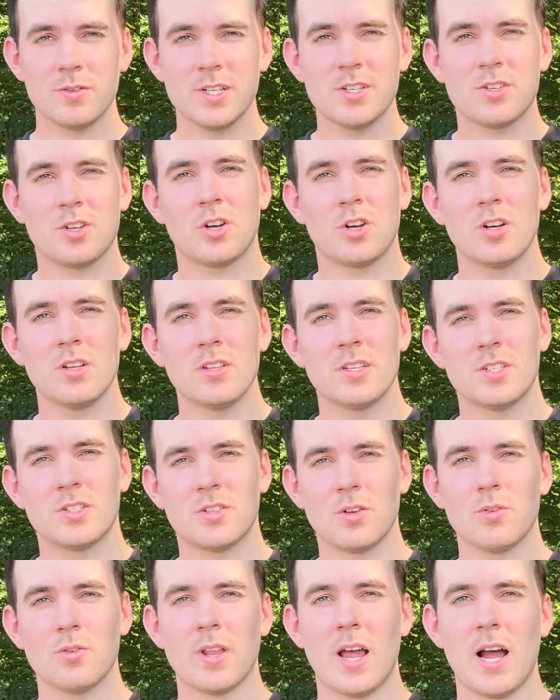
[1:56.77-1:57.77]
These are currently
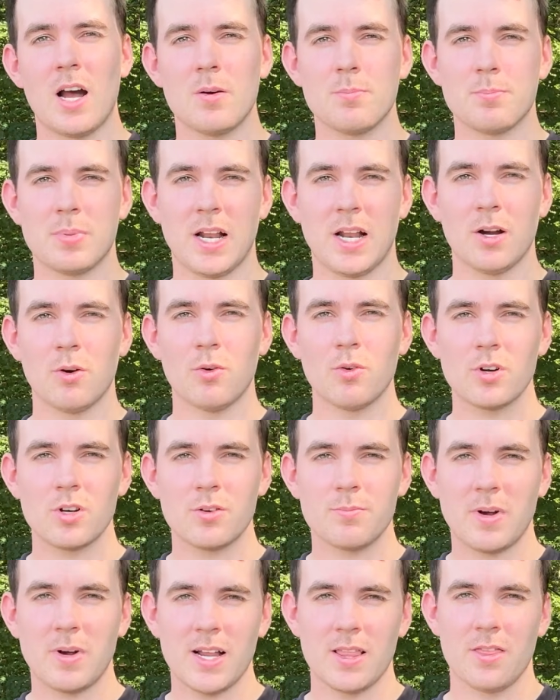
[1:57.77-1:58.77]
sold out, but I
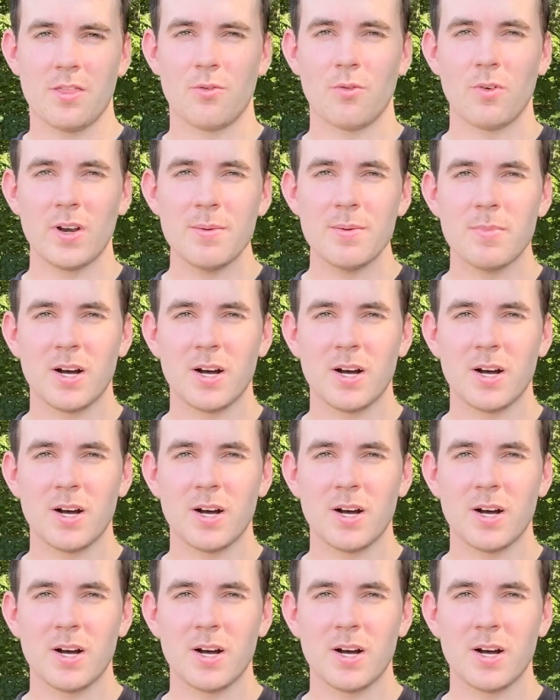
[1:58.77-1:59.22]
ordered mine 3